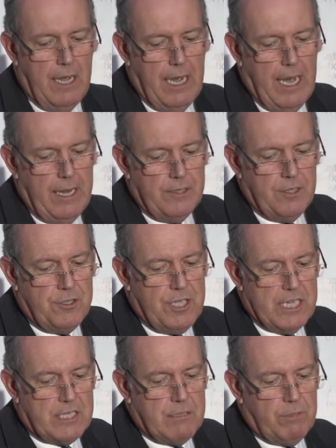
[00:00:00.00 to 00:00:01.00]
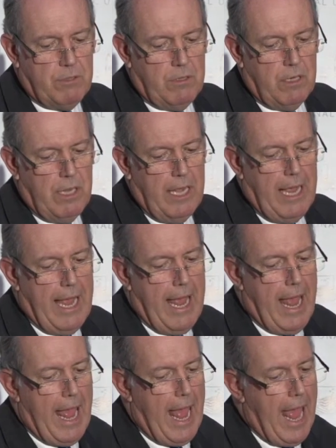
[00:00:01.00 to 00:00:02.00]
digestible
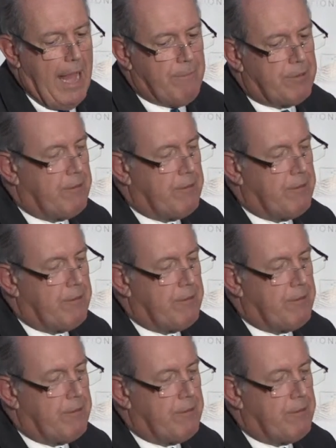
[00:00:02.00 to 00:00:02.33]
and